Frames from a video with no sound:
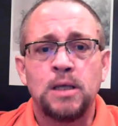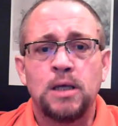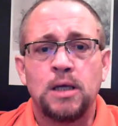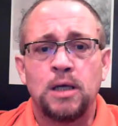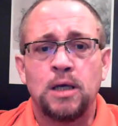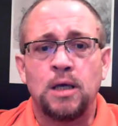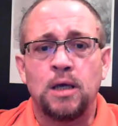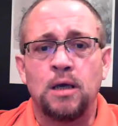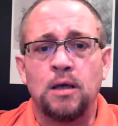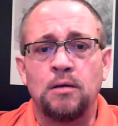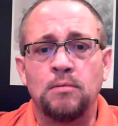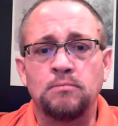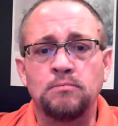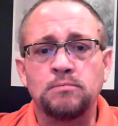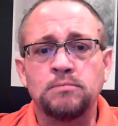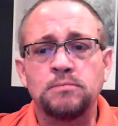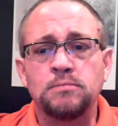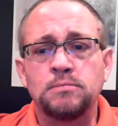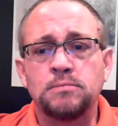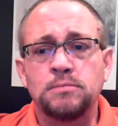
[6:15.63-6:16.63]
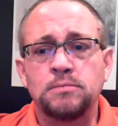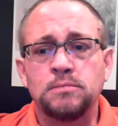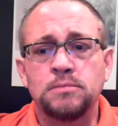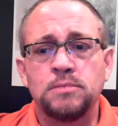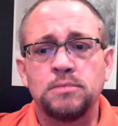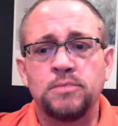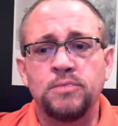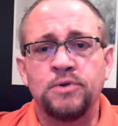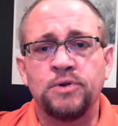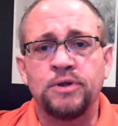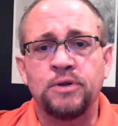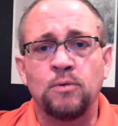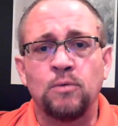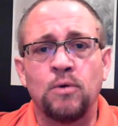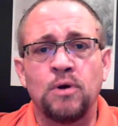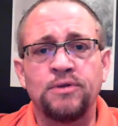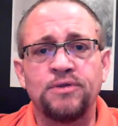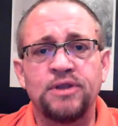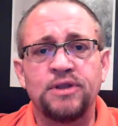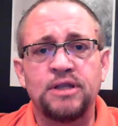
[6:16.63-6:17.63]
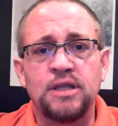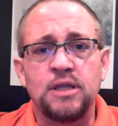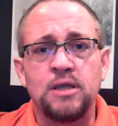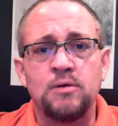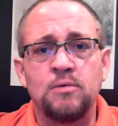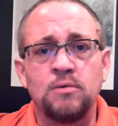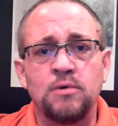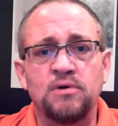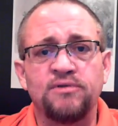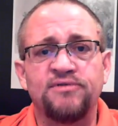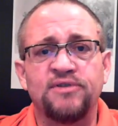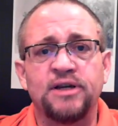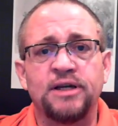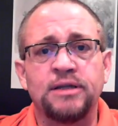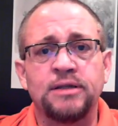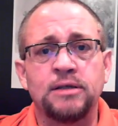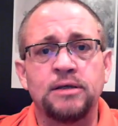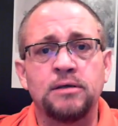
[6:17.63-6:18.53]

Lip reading: The one thing that you will find,